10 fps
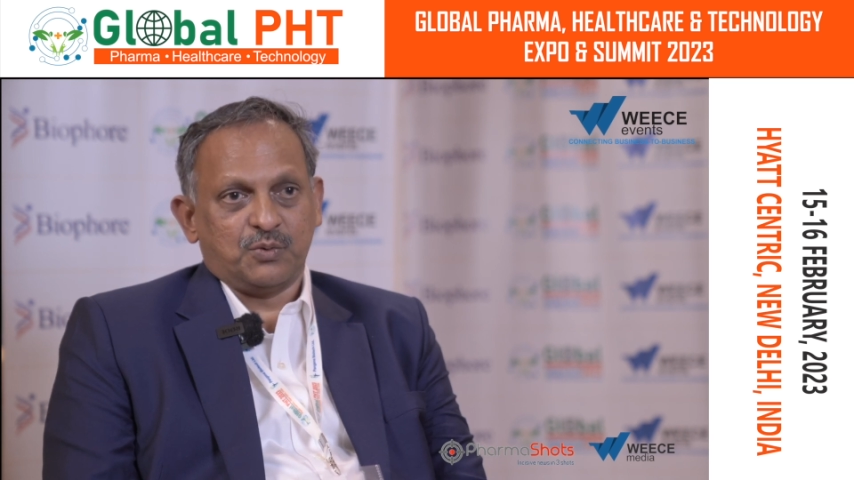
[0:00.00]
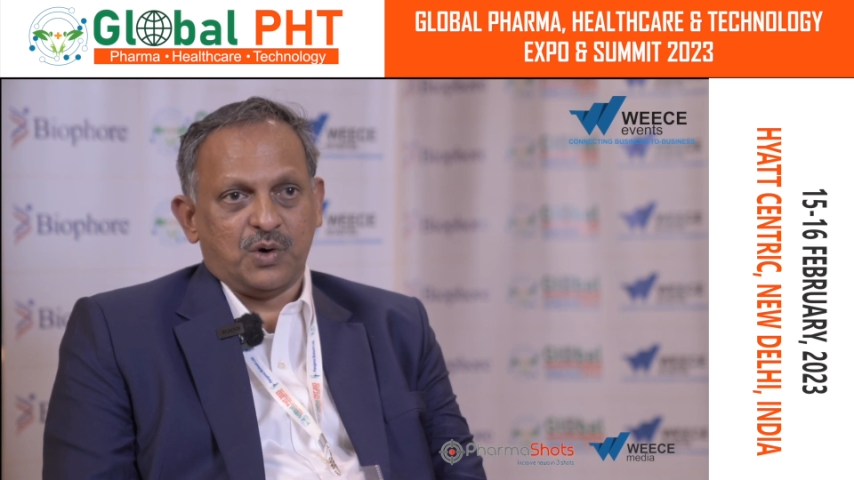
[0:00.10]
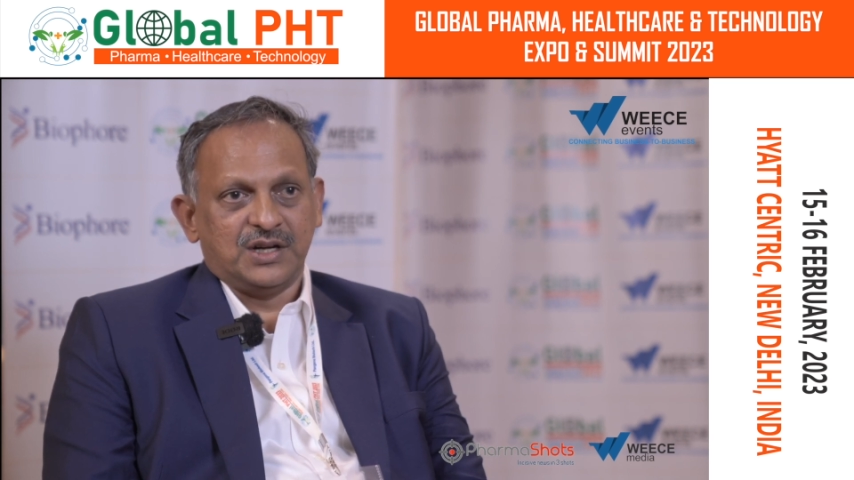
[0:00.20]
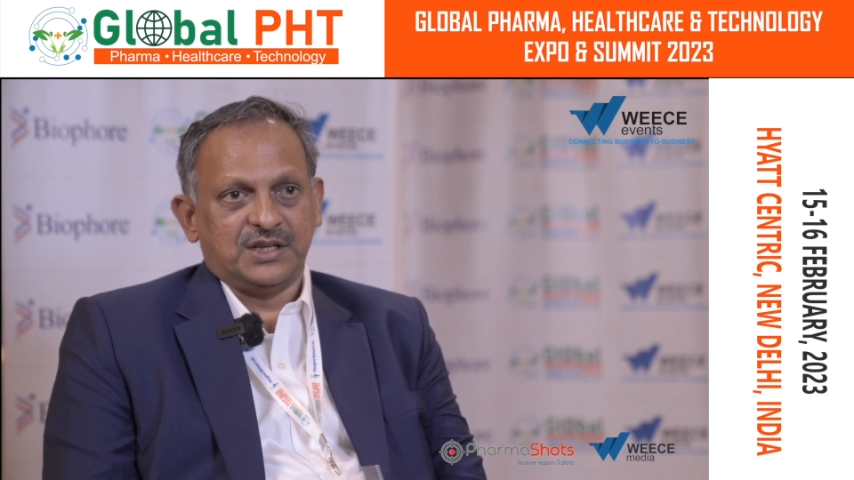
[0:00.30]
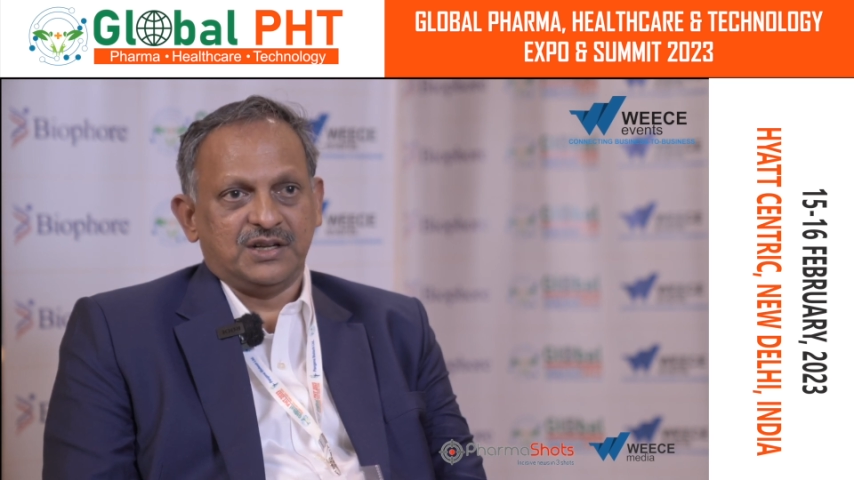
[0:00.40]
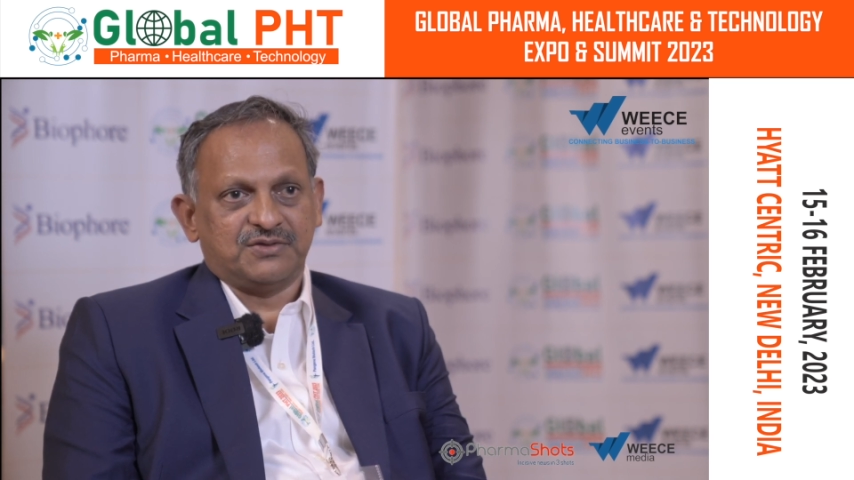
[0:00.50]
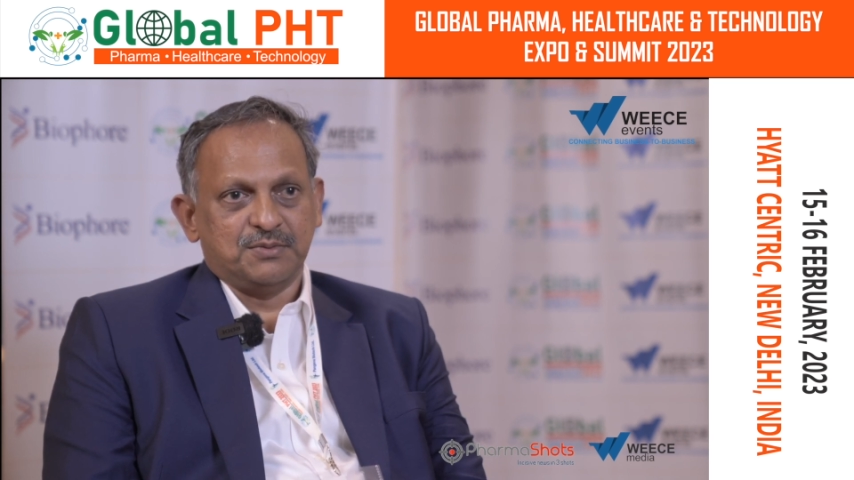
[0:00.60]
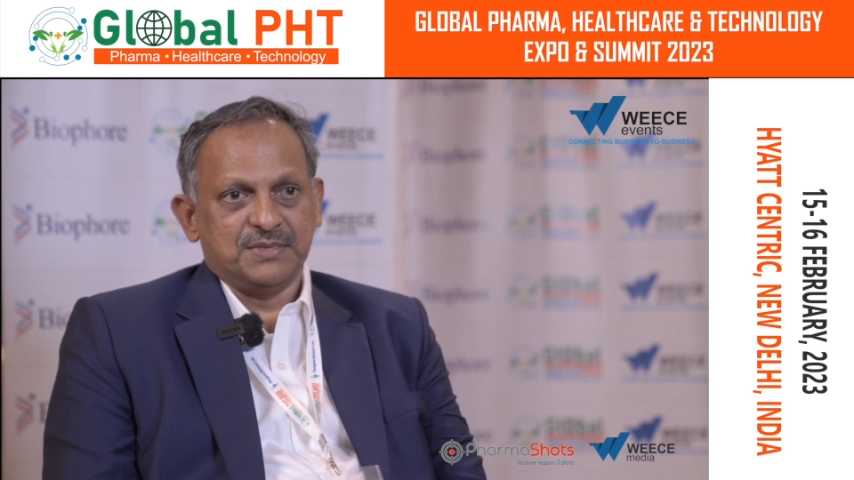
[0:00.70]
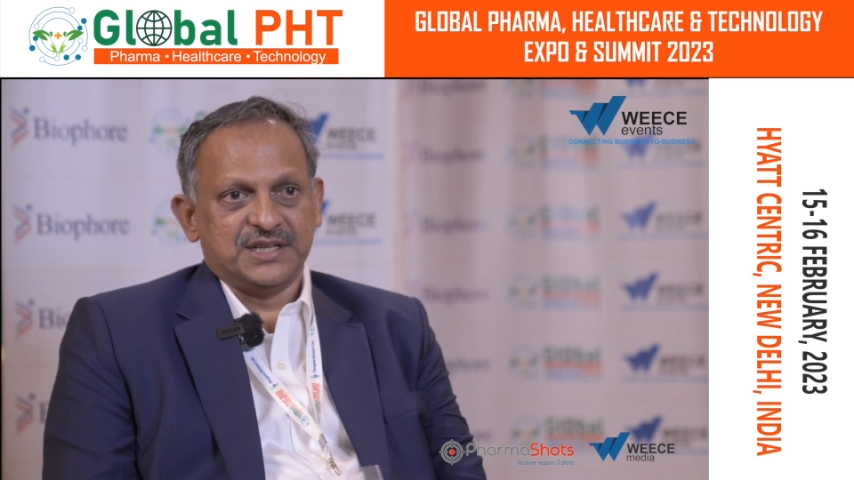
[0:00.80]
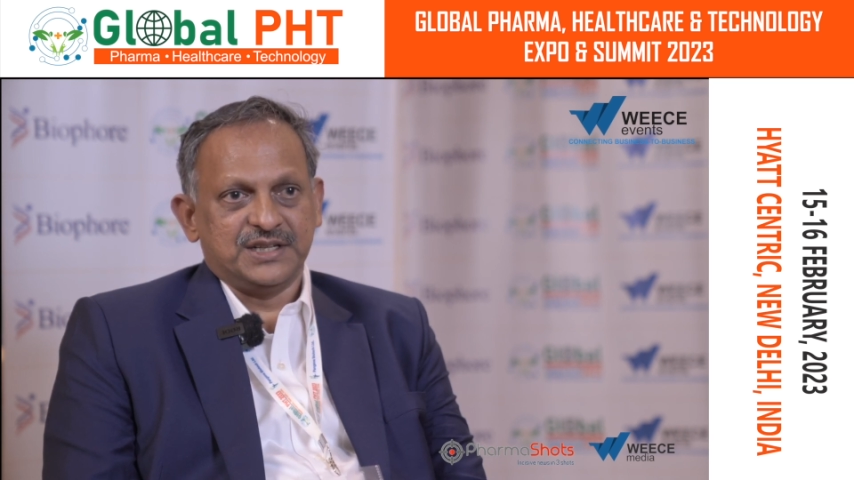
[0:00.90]
quality of the
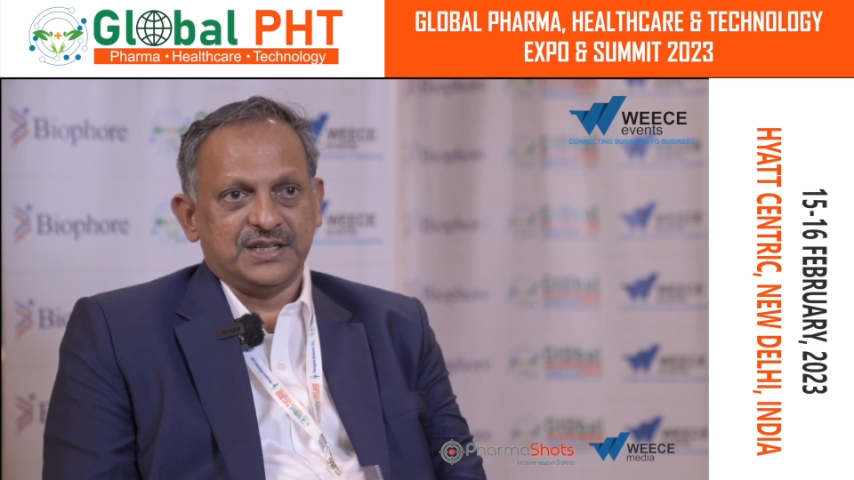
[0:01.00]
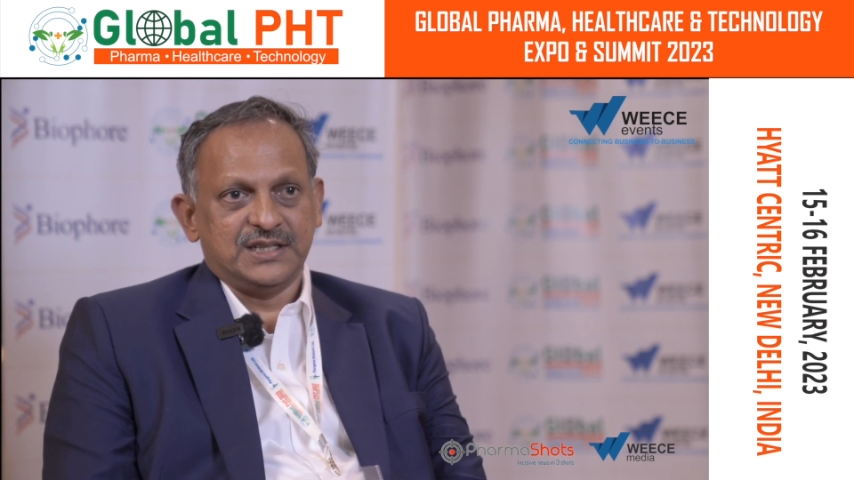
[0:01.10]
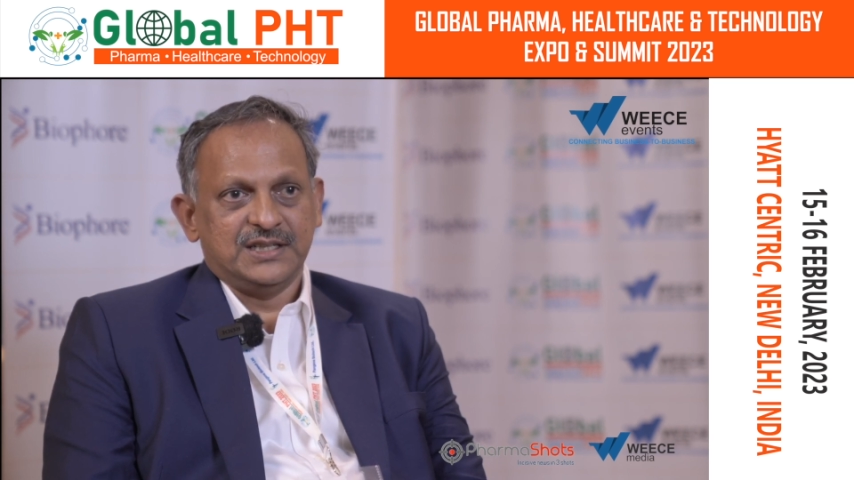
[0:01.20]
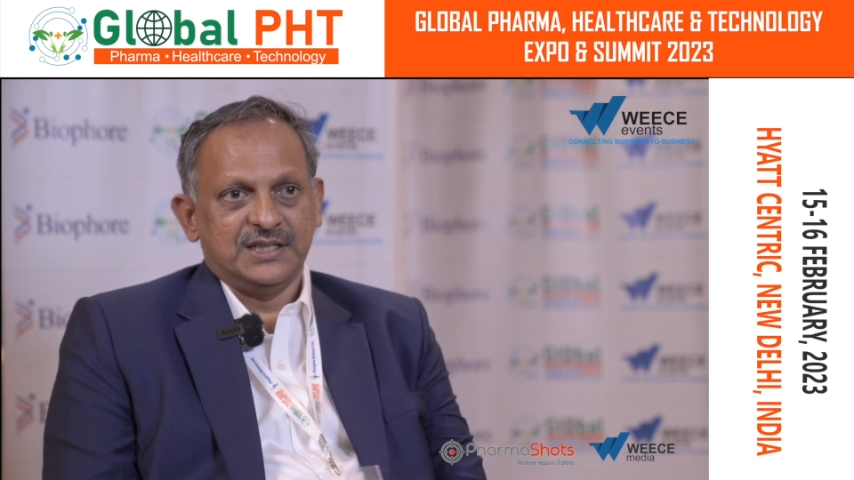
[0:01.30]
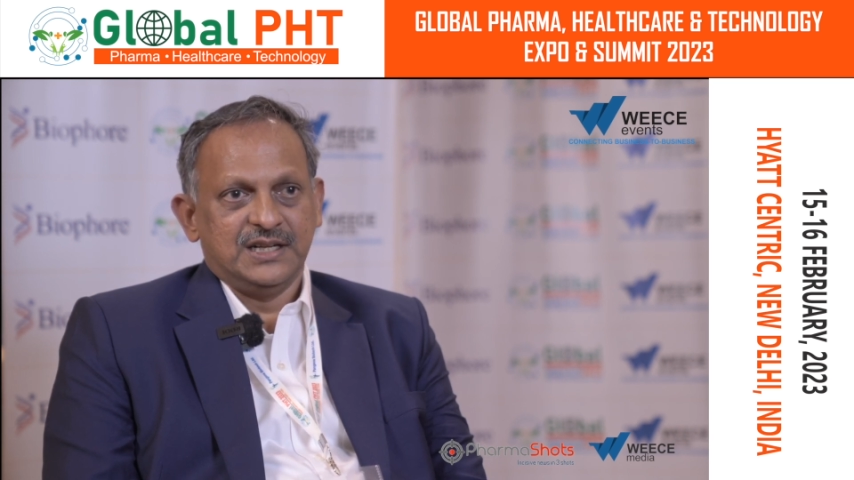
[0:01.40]
material.